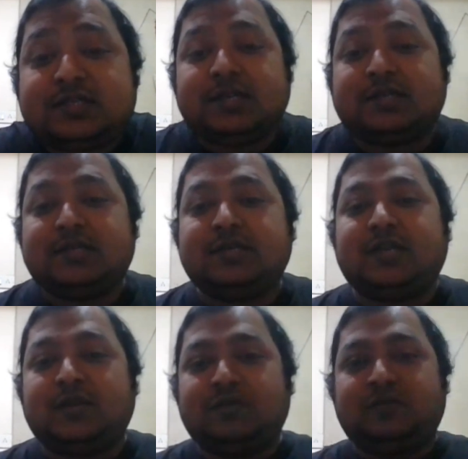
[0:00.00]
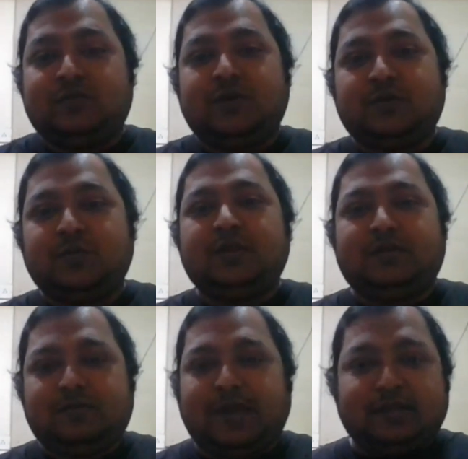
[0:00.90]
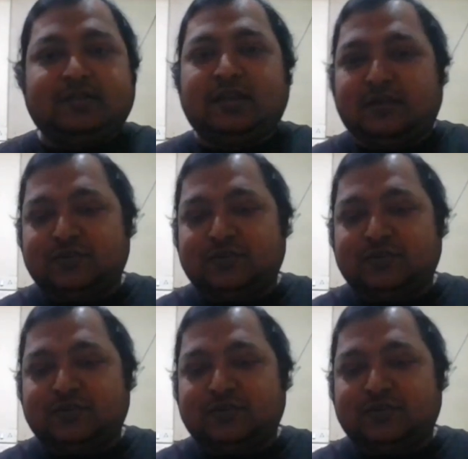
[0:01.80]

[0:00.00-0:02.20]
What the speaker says: directors I worked with back then.